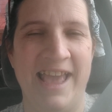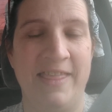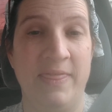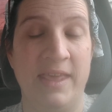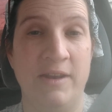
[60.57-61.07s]

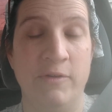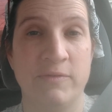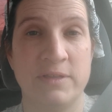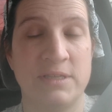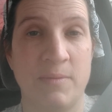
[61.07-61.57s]
and then
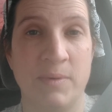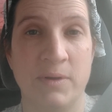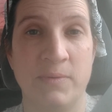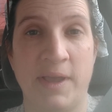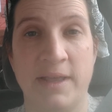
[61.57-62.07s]
over the
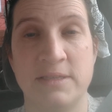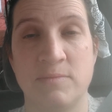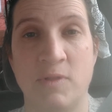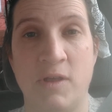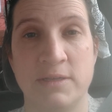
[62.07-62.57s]
summer, we had
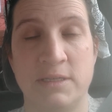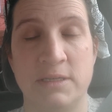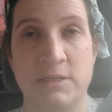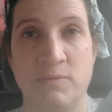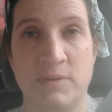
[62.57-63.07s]
some
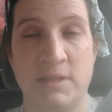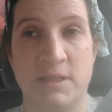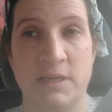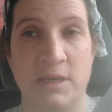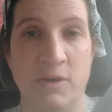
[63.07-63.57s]
losses with
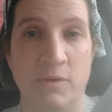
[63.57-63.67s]
the